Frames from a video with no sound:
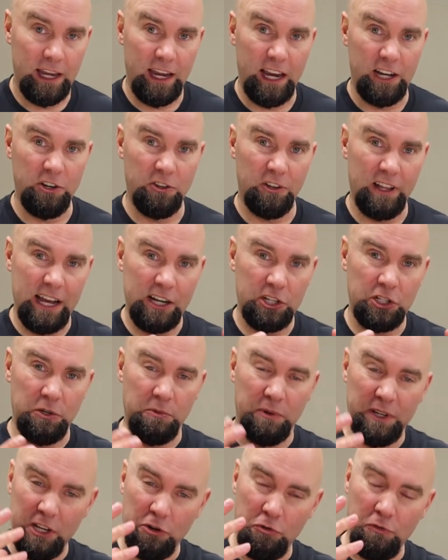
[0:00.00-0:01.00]
and you'll
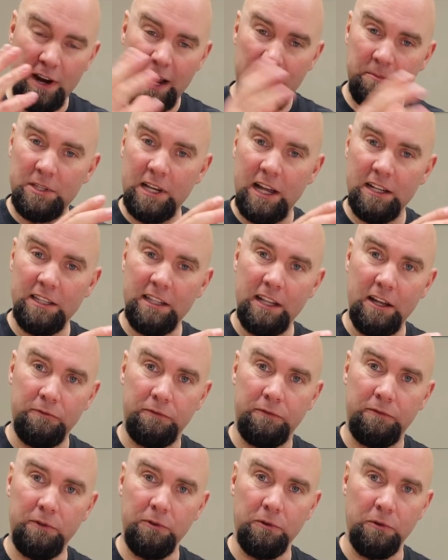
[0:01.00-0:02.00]
actually, when he grabs onto
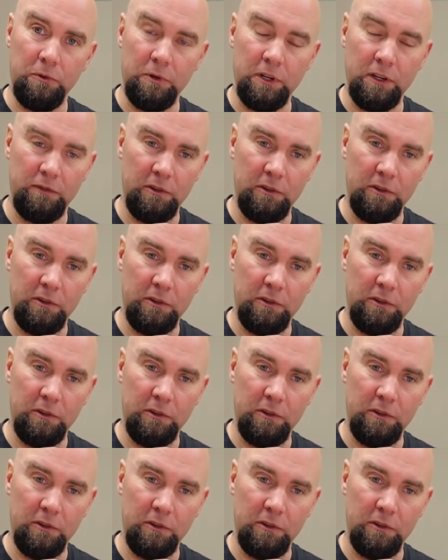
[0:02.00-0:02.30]
that food,